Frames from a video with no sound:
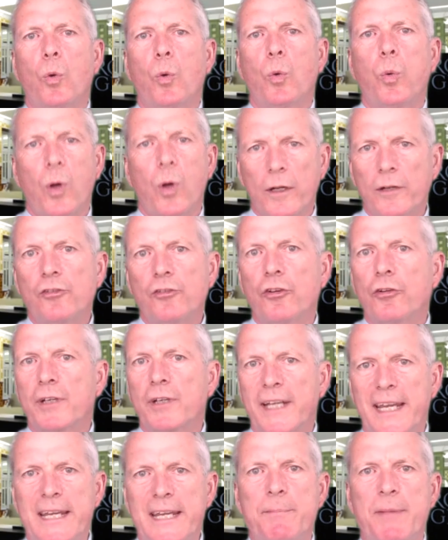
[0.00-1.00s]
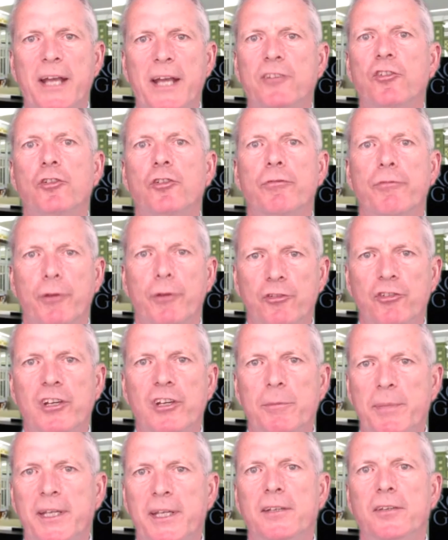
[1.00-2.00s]
What is your key message for
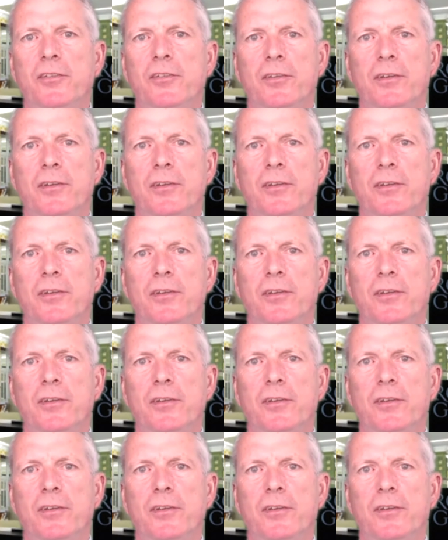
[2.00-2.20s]
GPs?